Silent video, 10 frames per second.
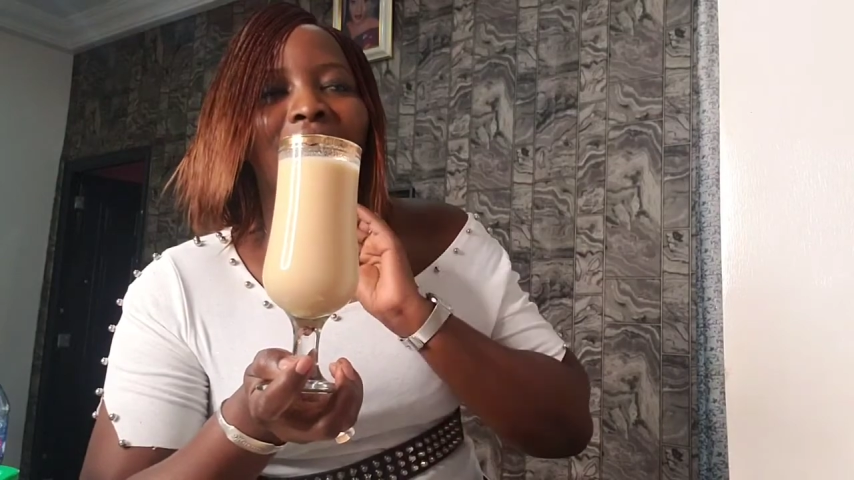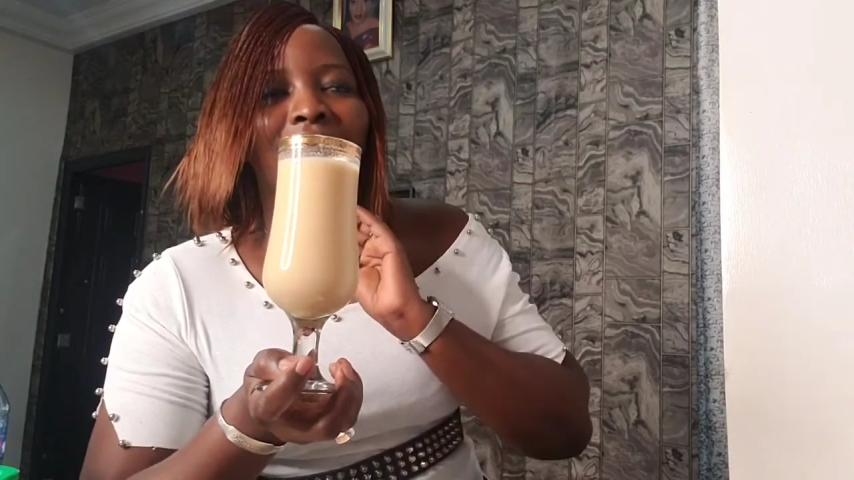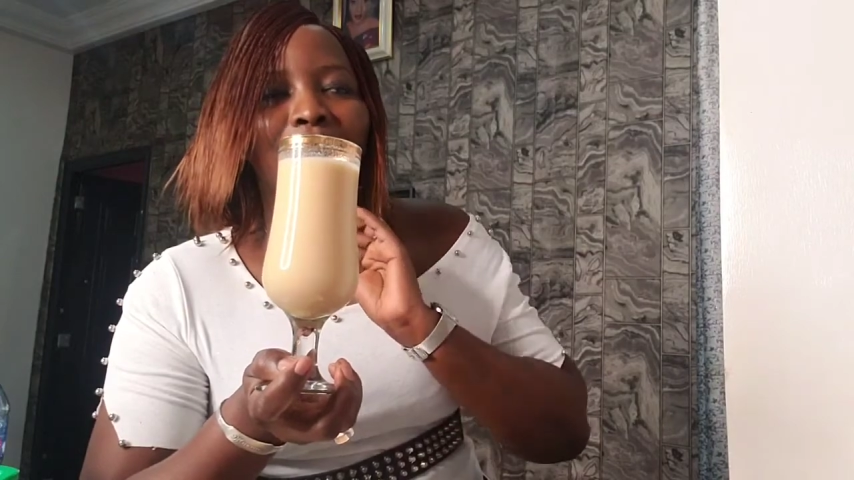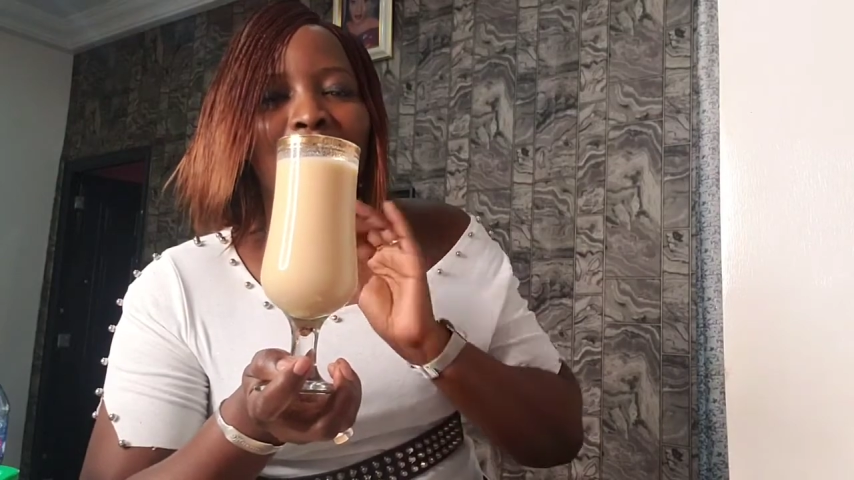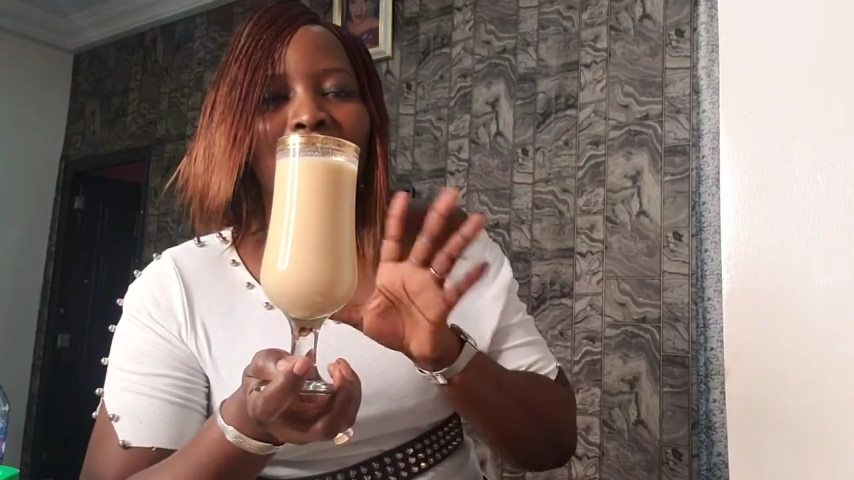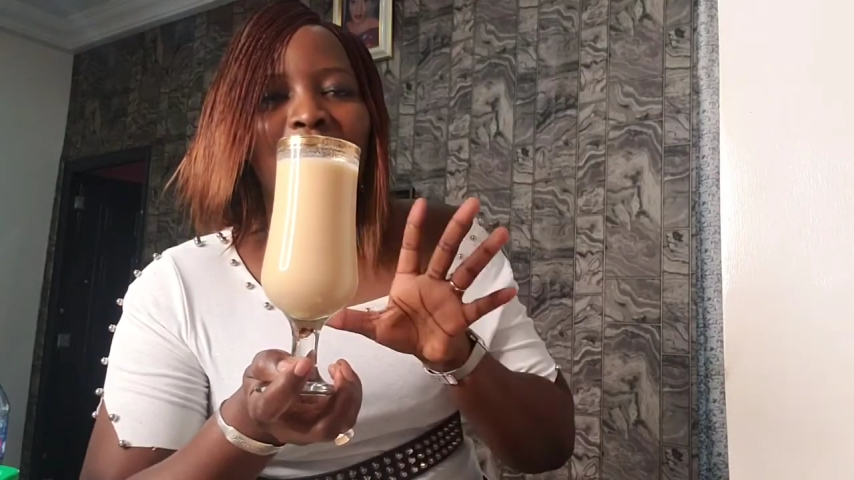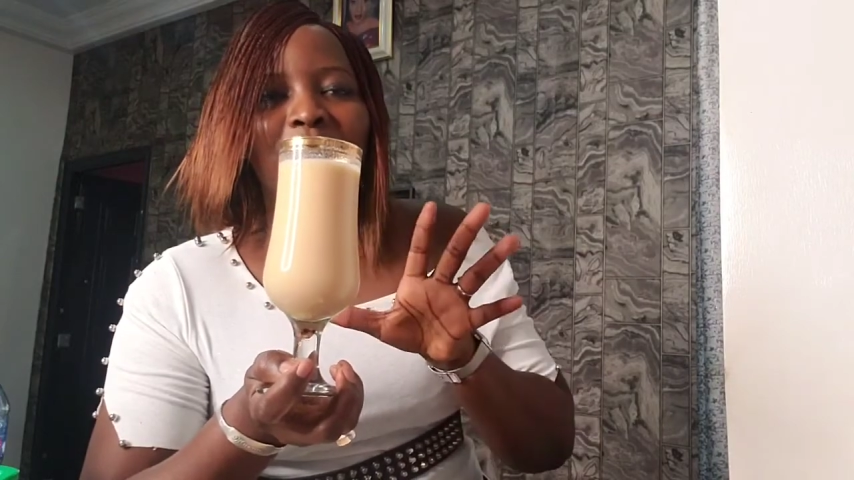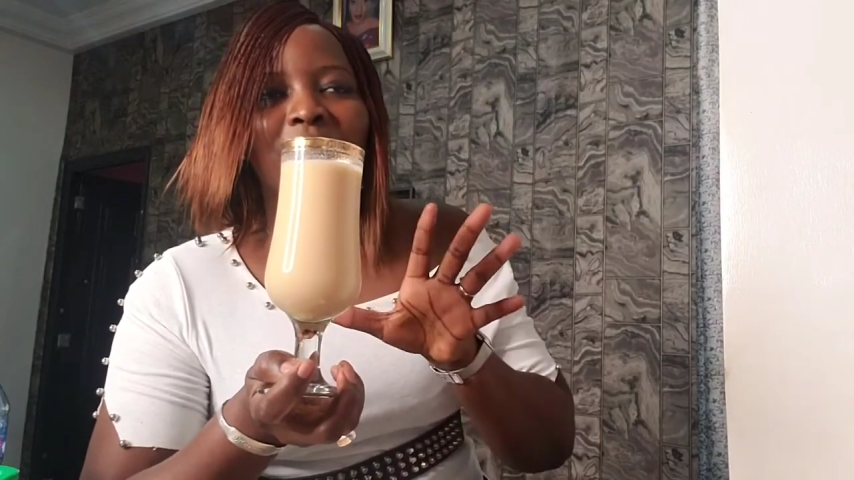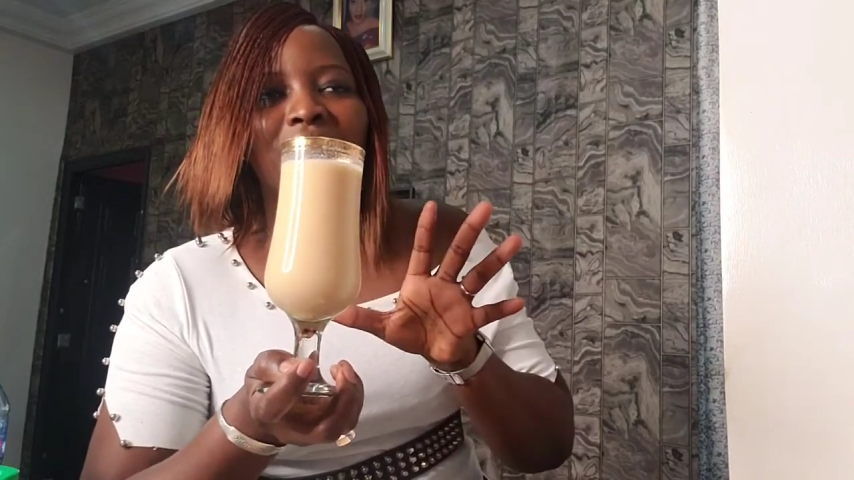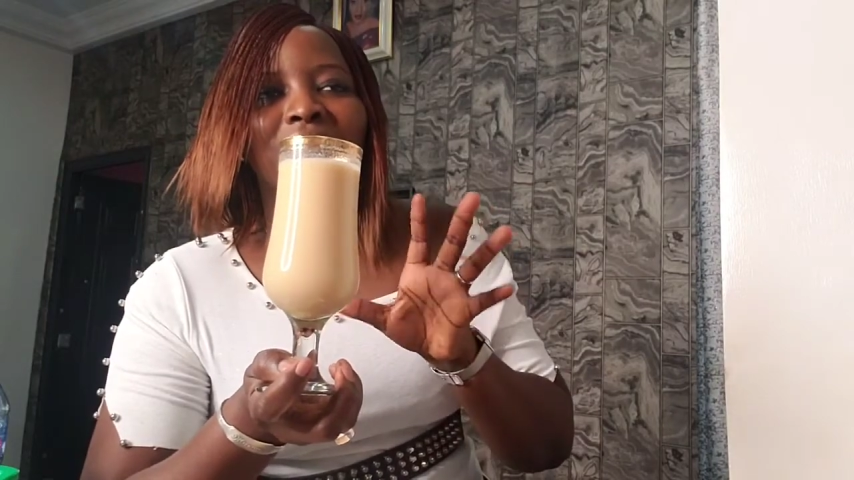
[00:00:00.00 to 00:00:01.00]
a
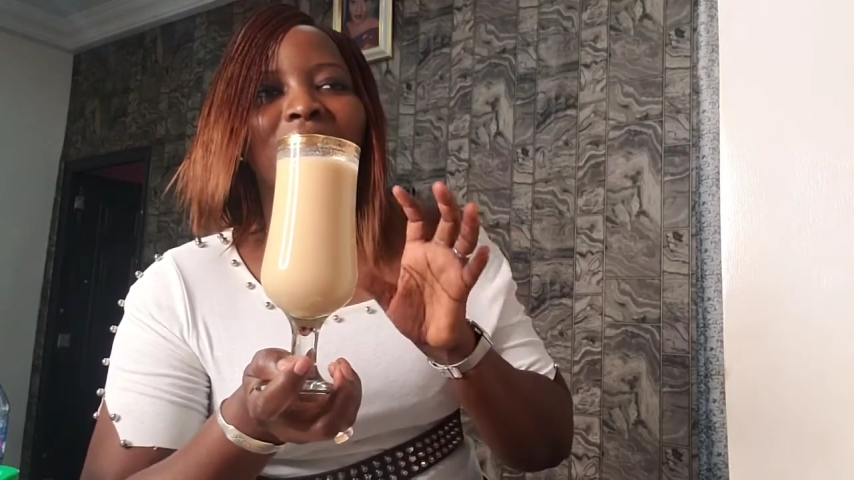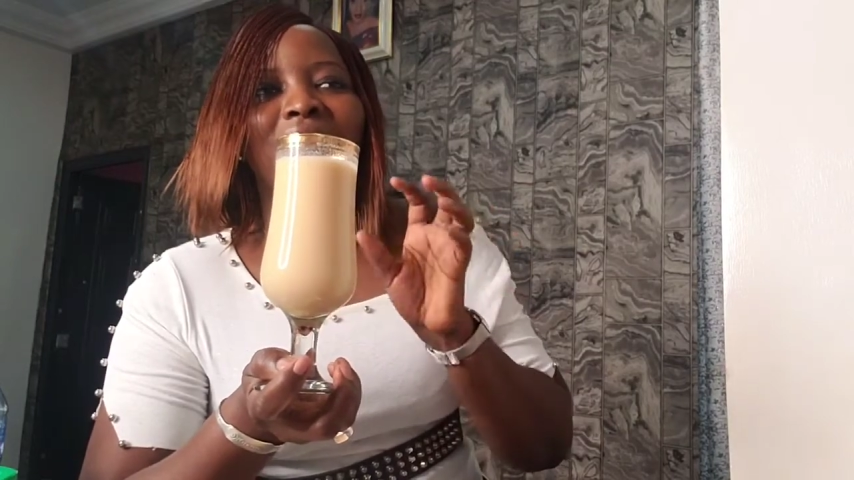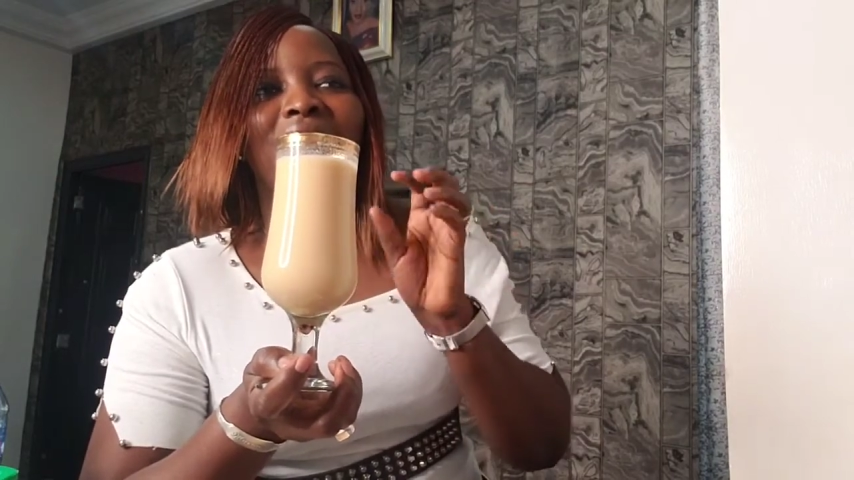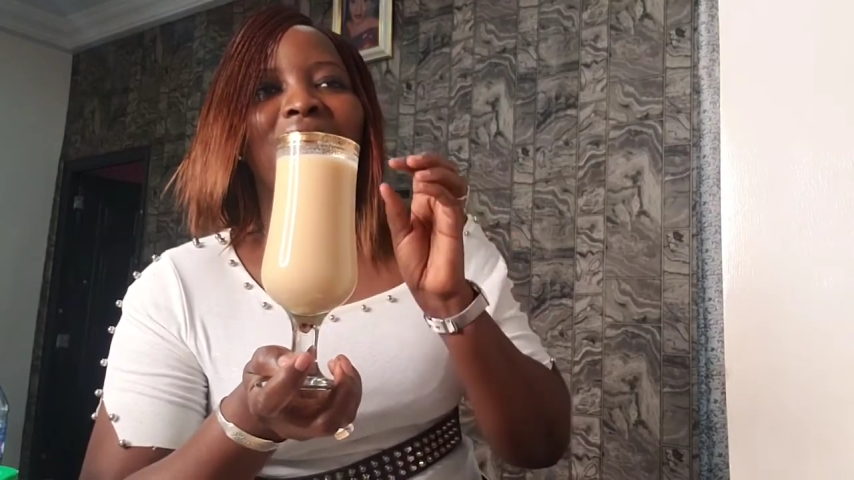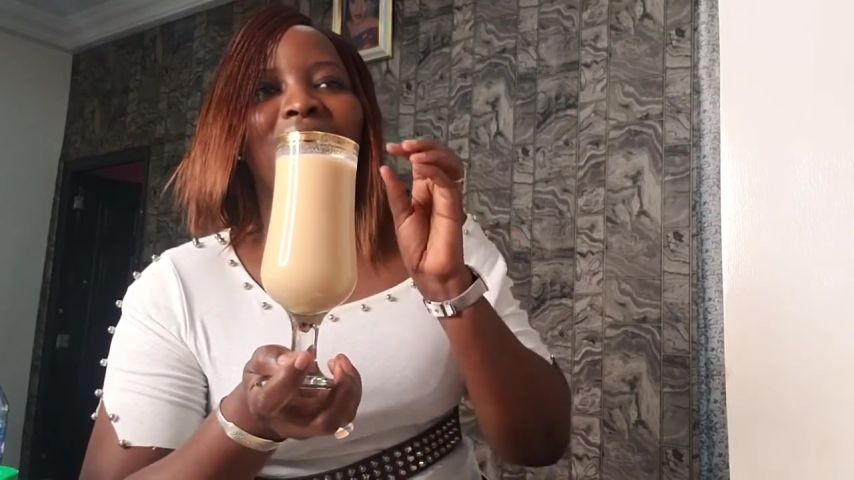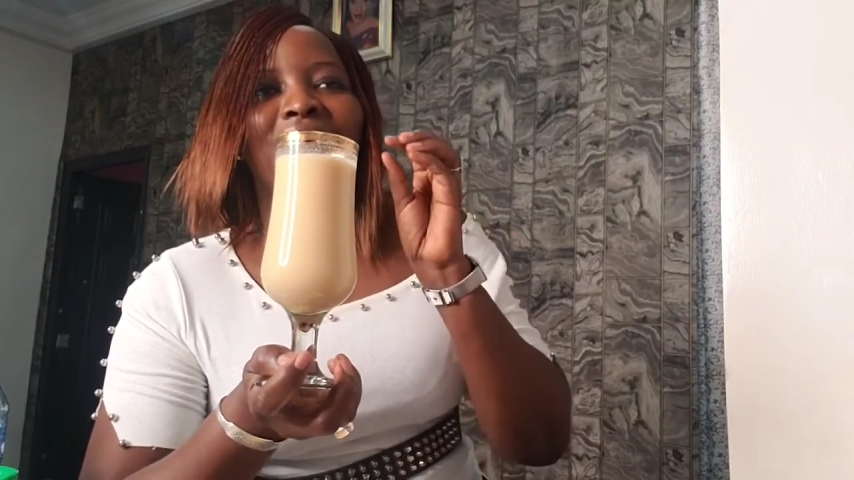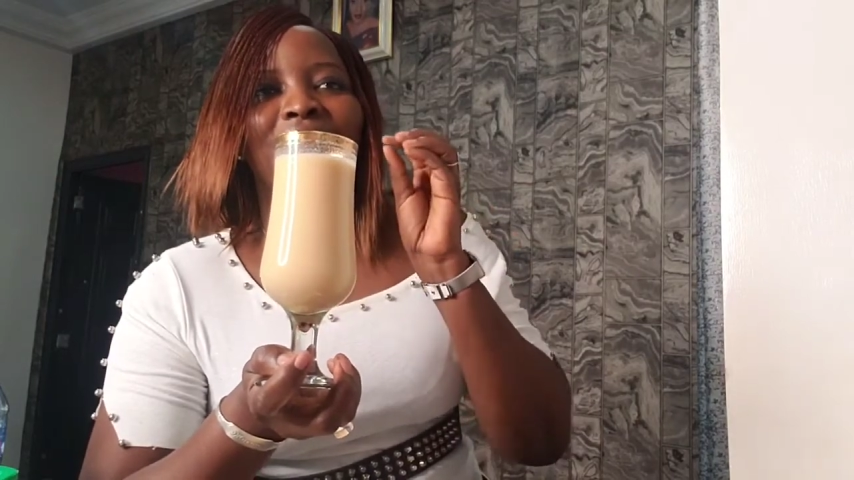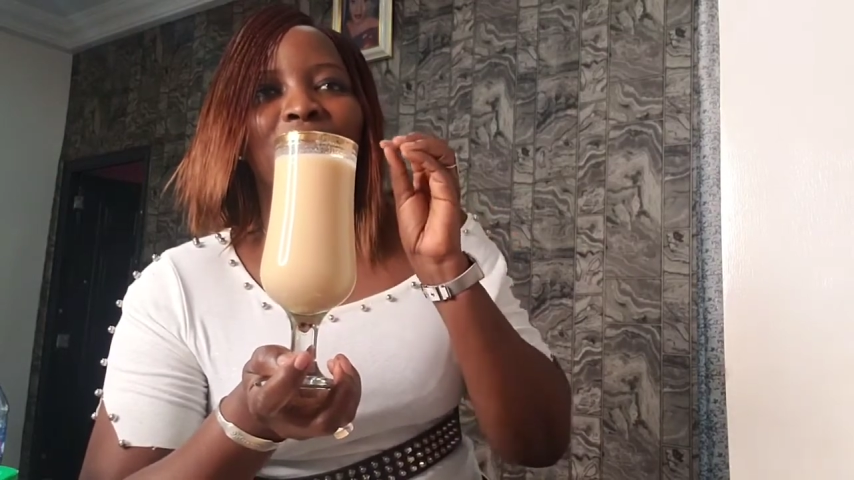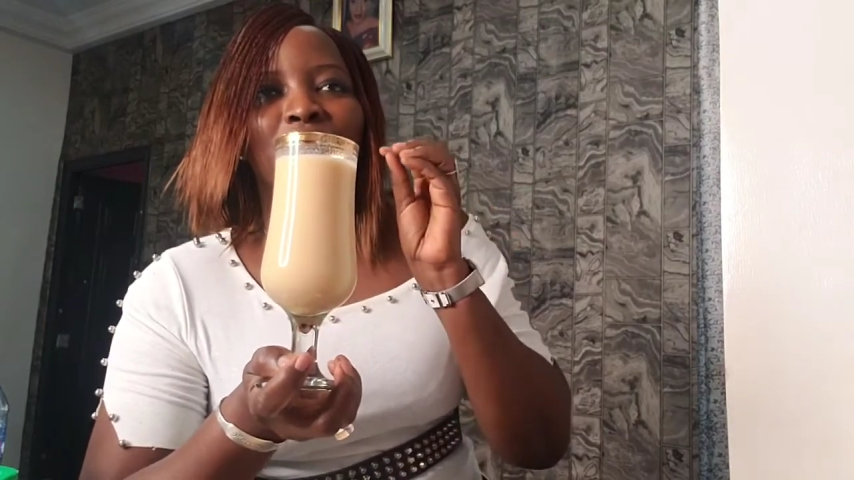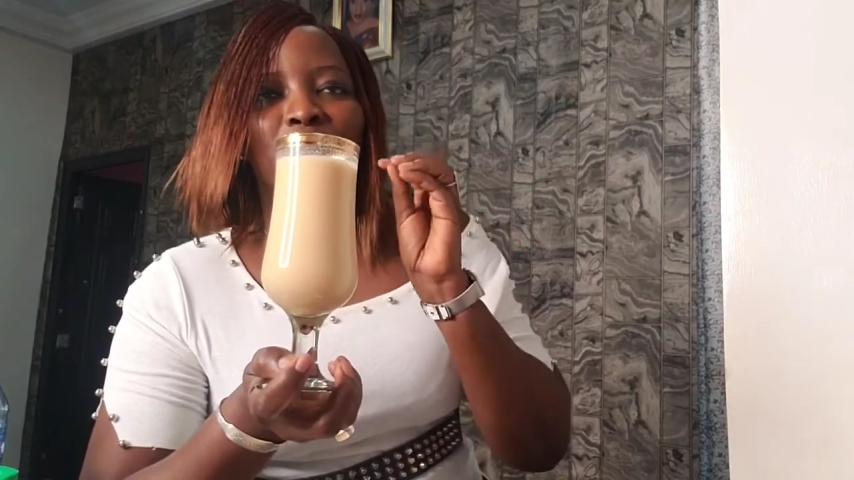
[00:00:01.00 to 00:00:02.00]
million
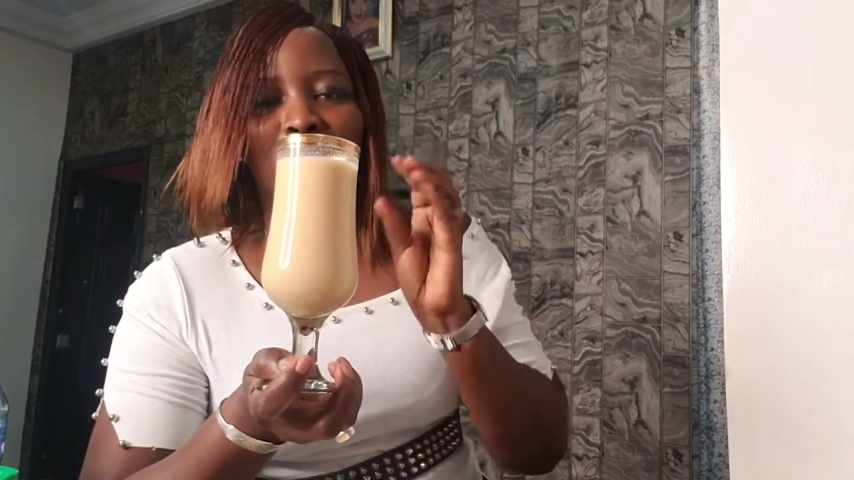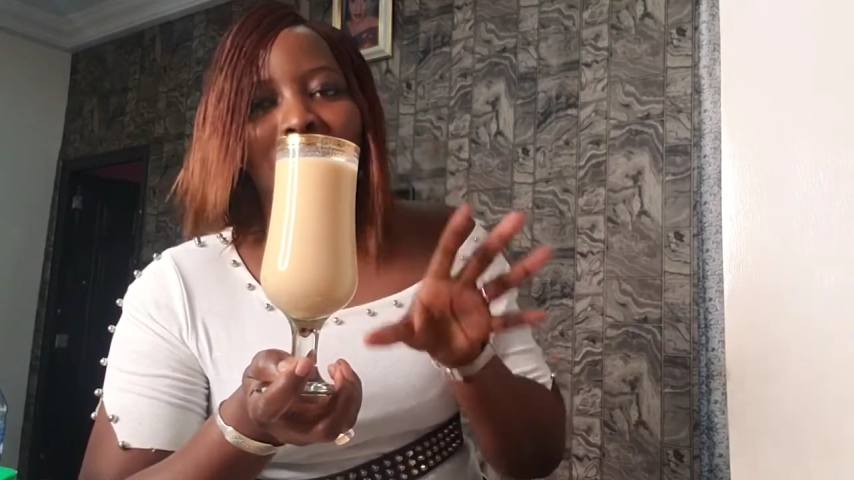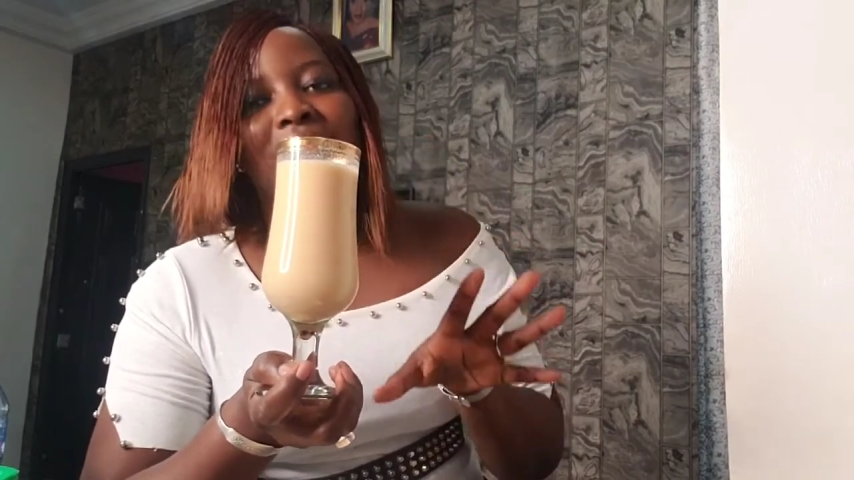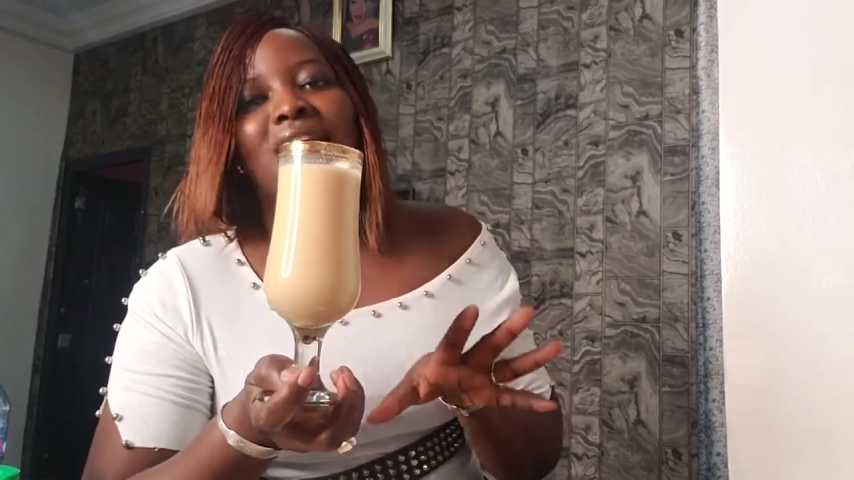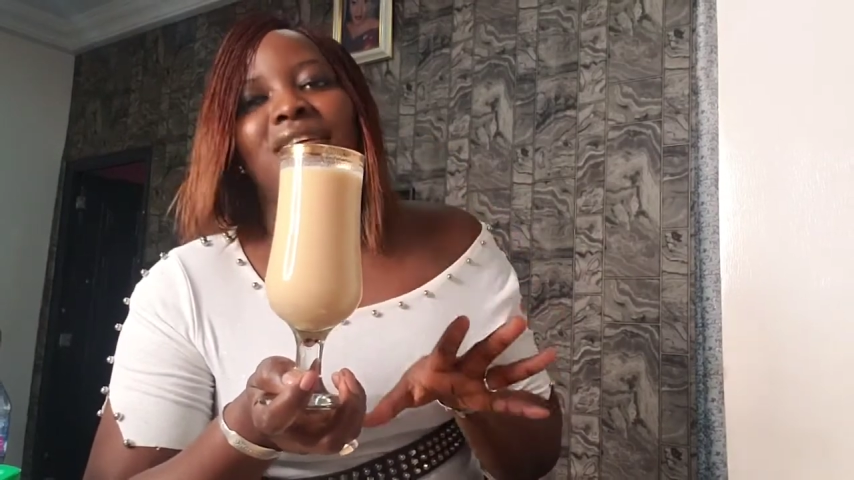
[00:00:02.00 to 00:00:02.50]
sweet.